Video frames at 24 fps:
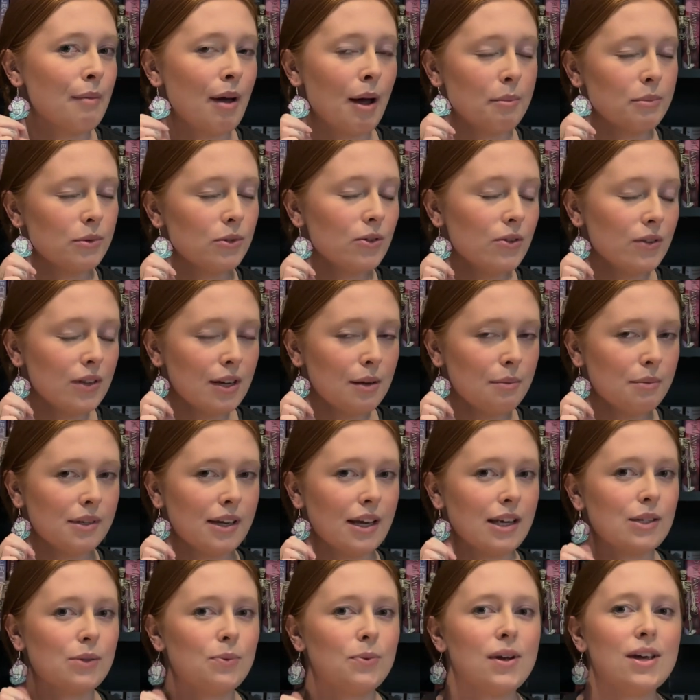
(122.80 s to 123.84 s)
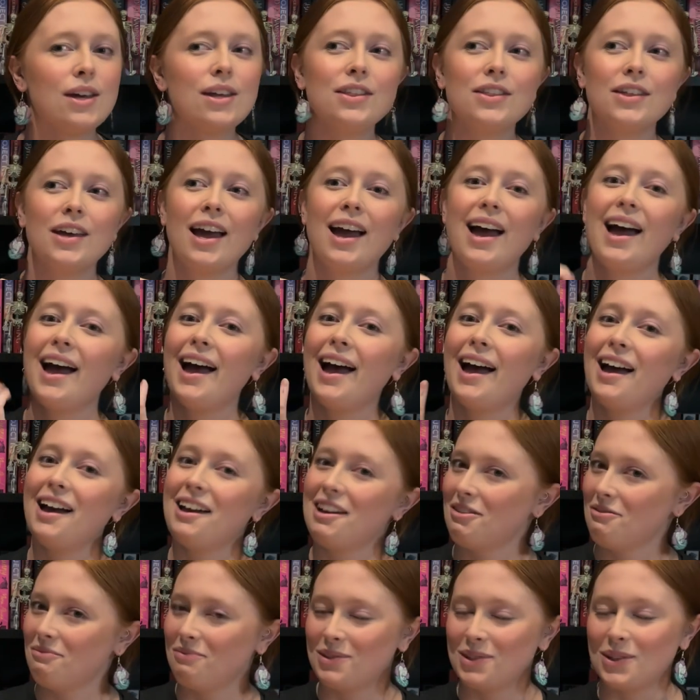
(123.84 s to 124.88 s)
absolutely obsessed with.
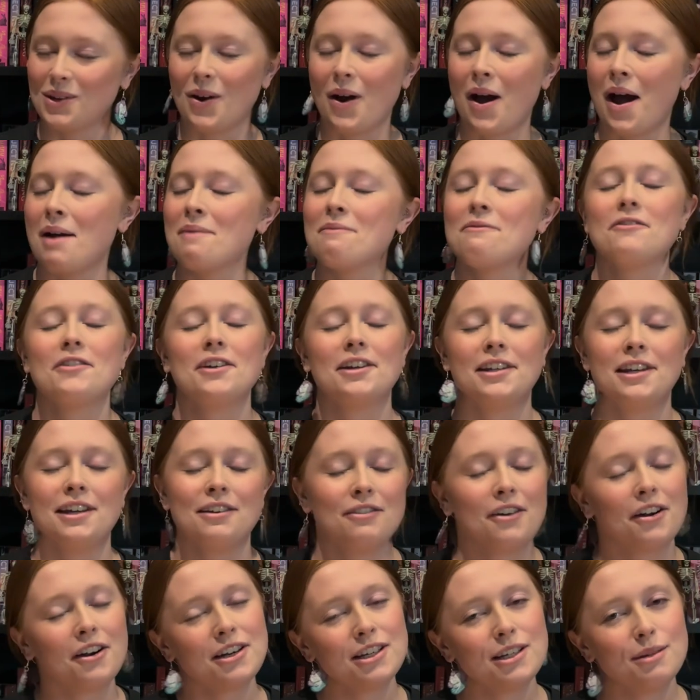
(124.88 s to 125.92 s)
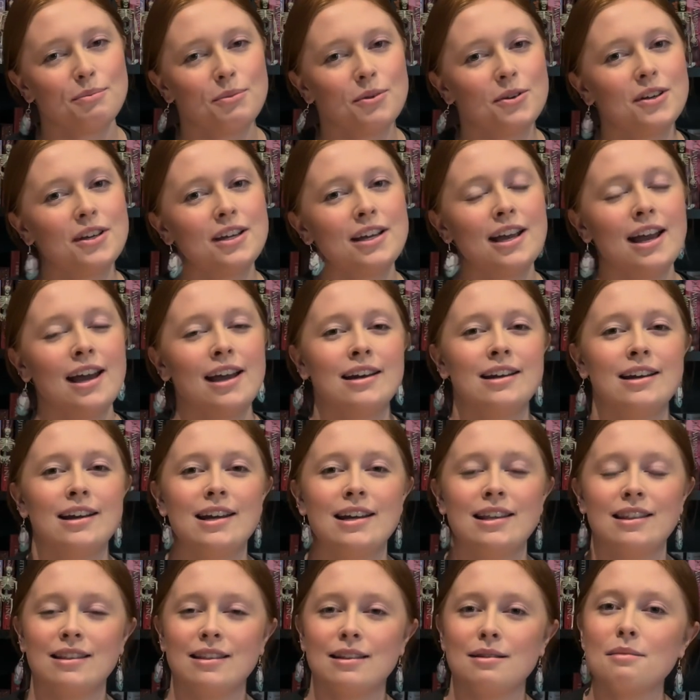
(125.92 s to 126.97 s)
So I'm feeling very spooky and
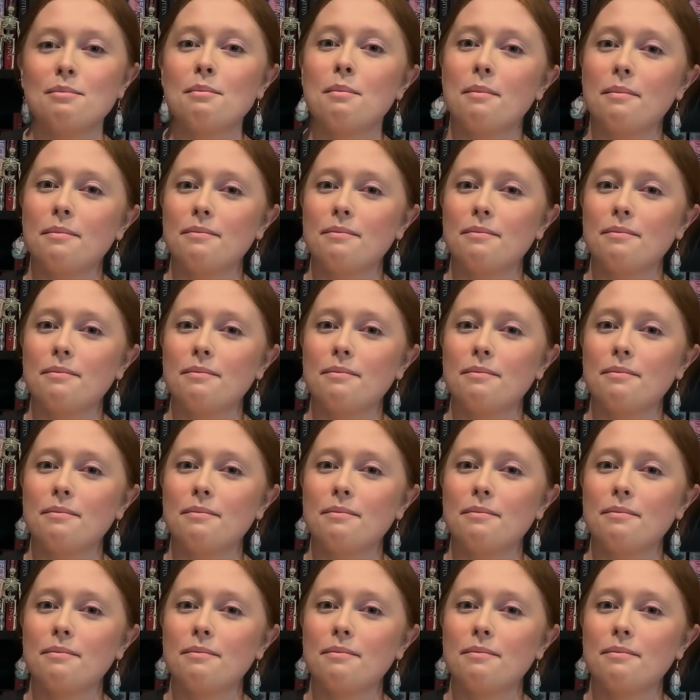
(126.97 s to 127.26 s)
in the